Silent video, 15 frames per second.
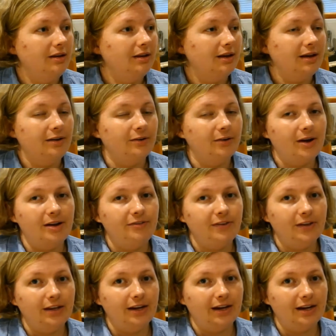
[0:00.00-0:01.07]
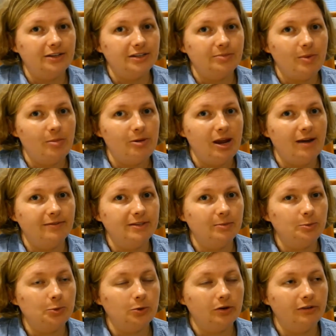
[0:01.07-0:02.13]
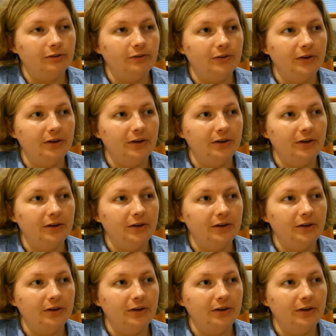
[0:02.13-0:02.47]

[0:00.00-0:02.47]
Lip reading: I don't know, I feel like I just maybe have some sort of